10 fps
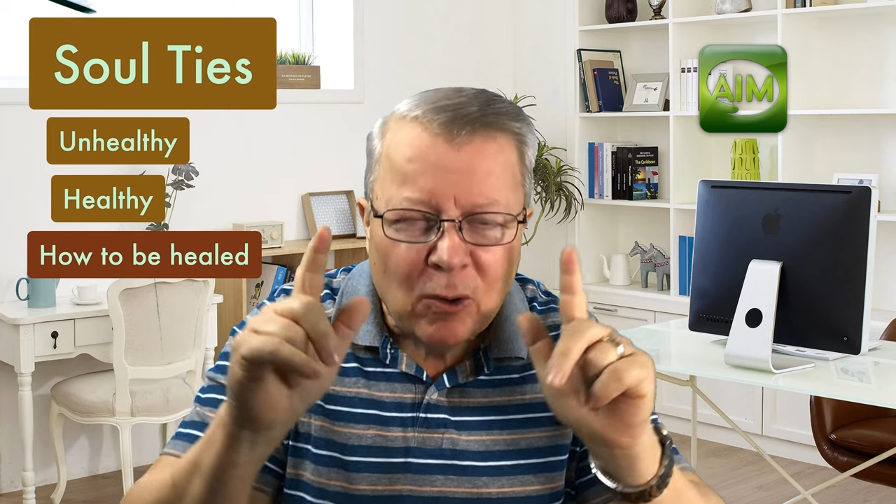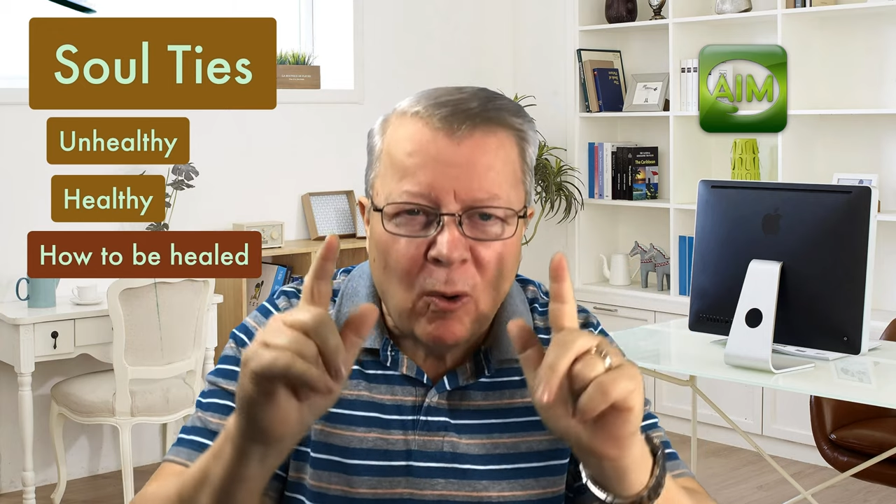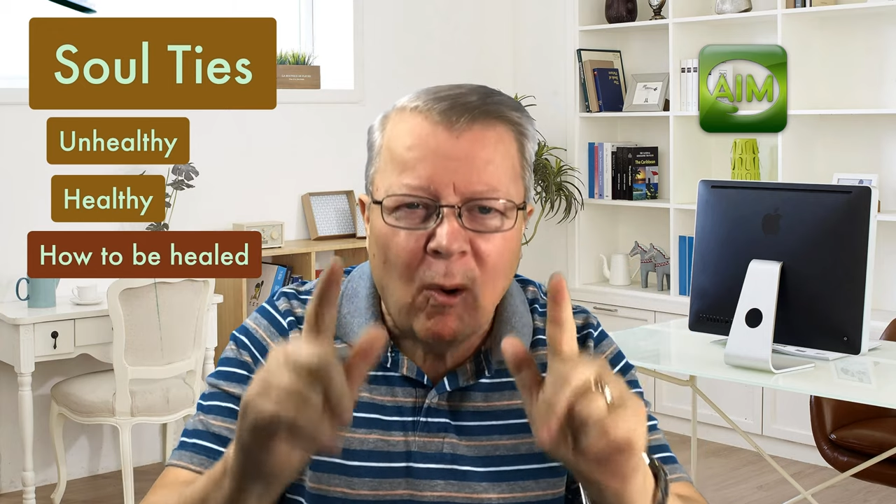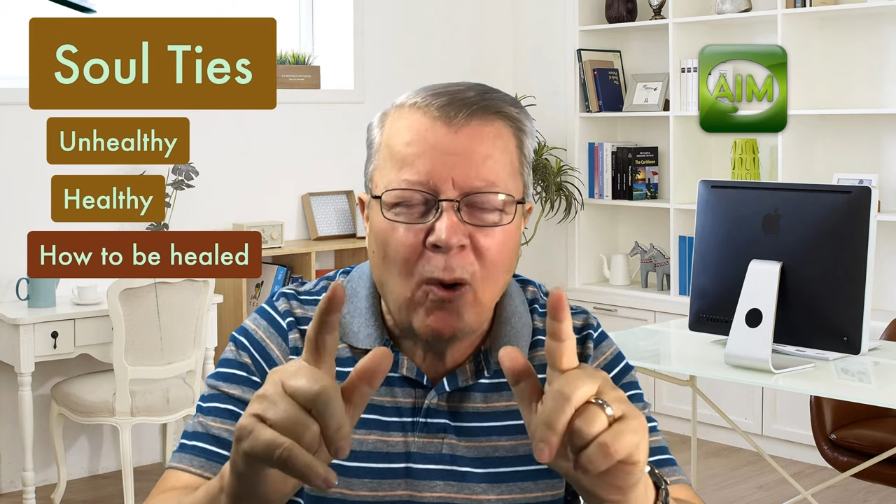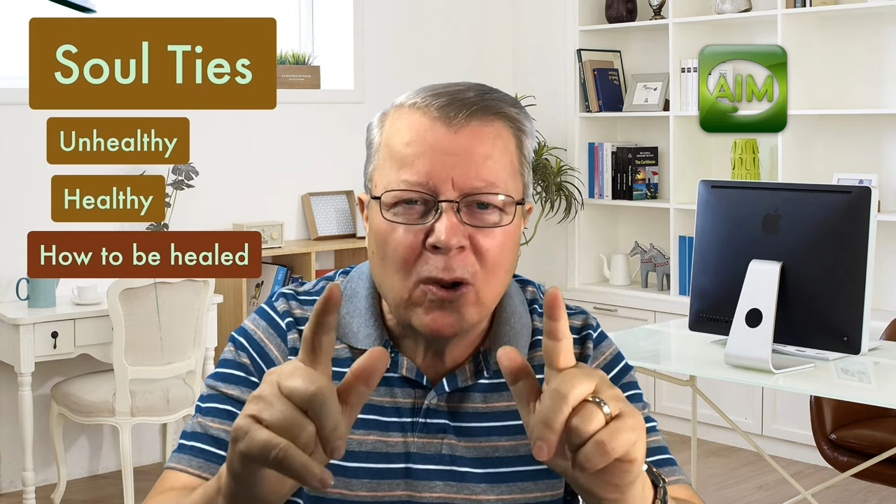
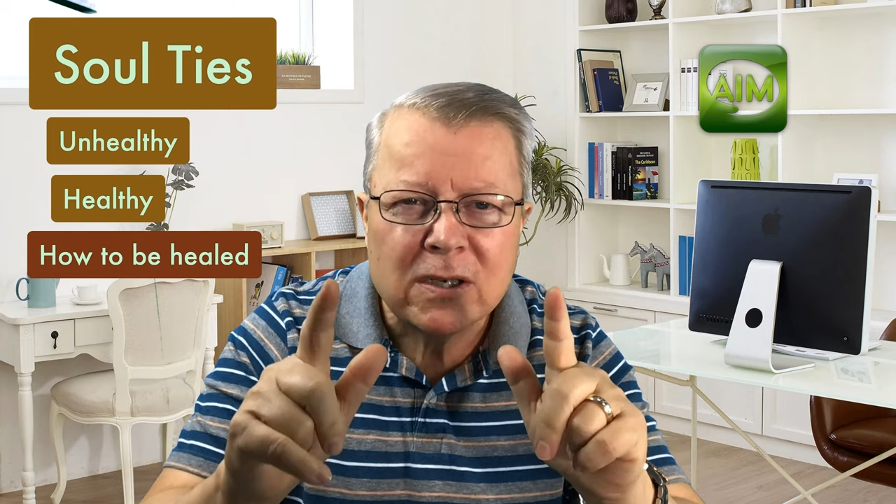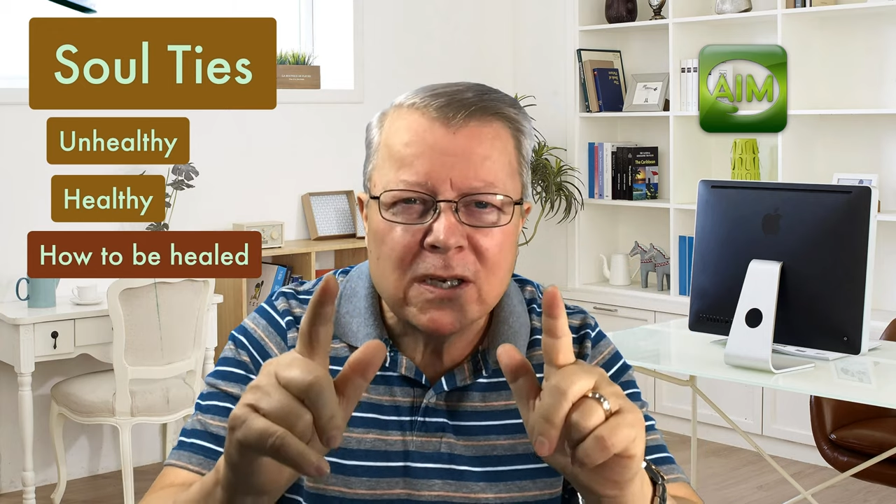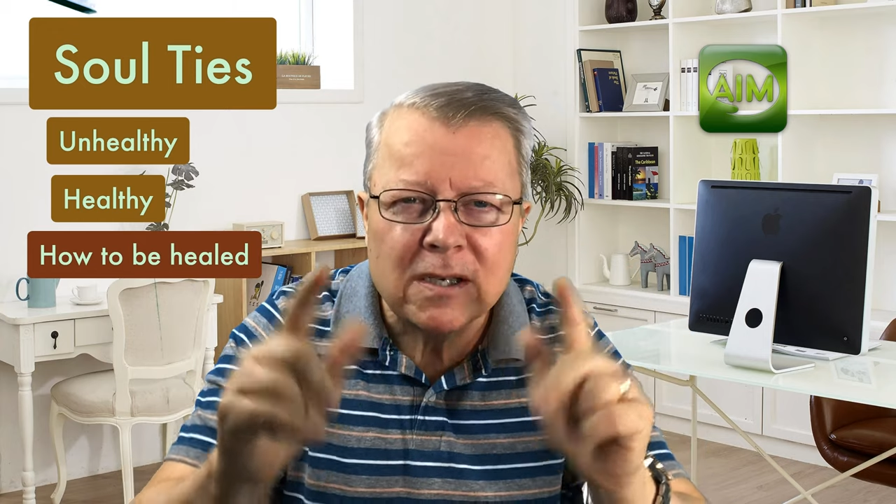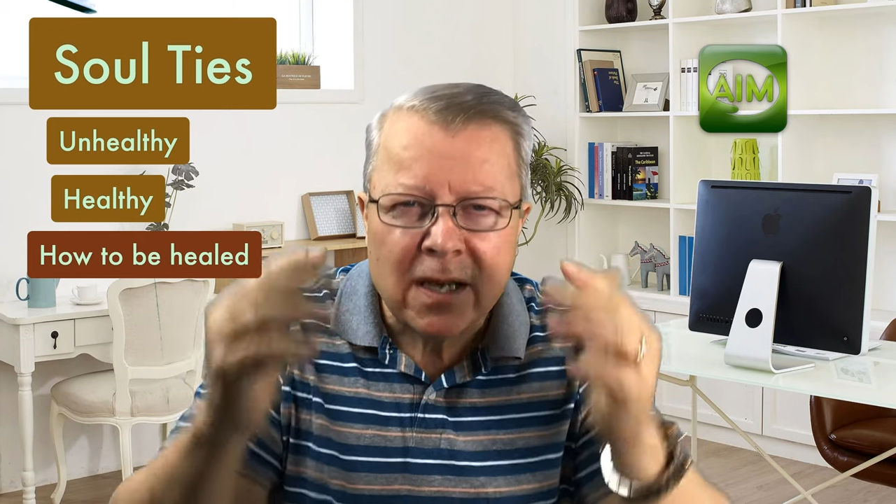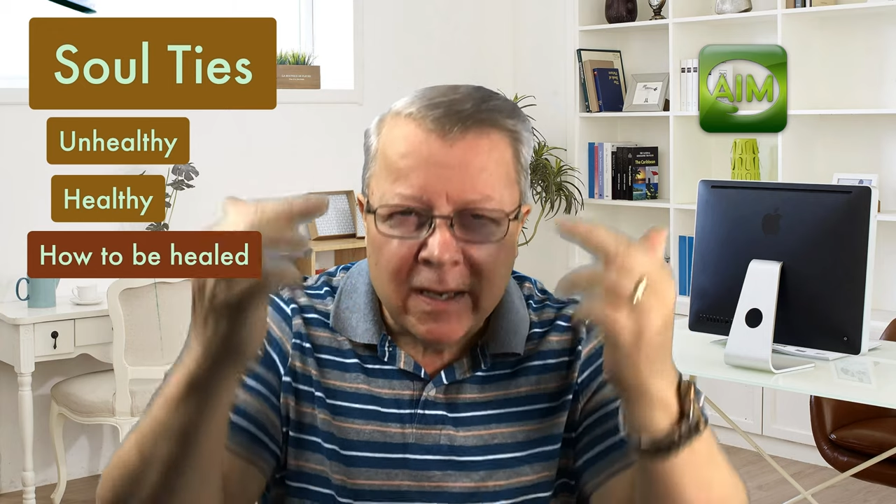
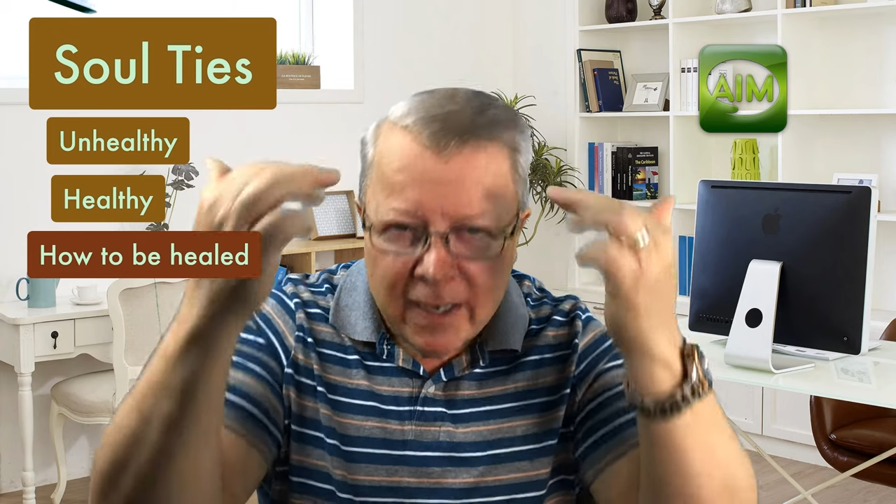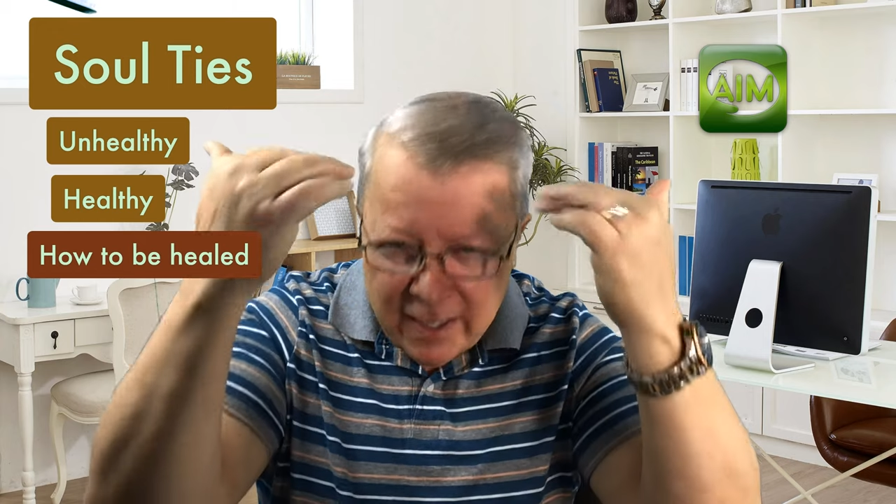causes an